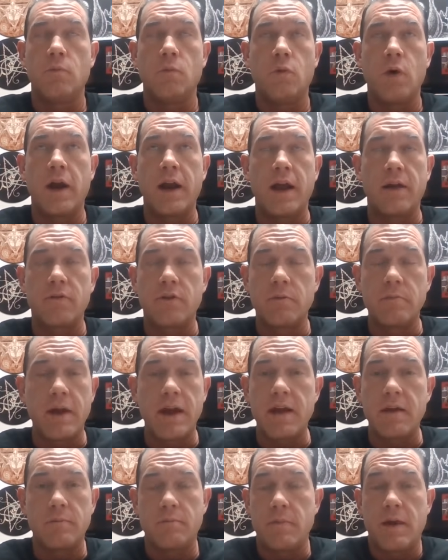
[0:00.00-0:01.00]
Whatever,
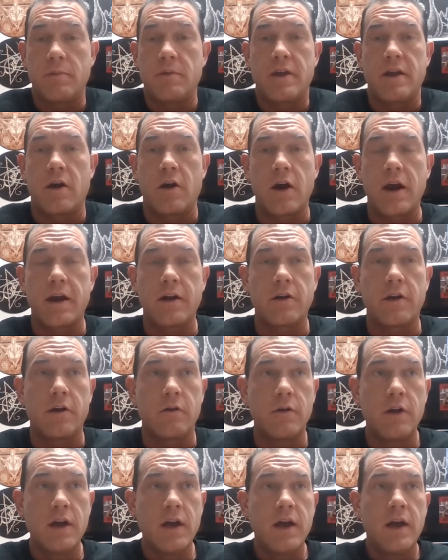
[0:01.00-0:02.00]
may, maybe they are. I don't know.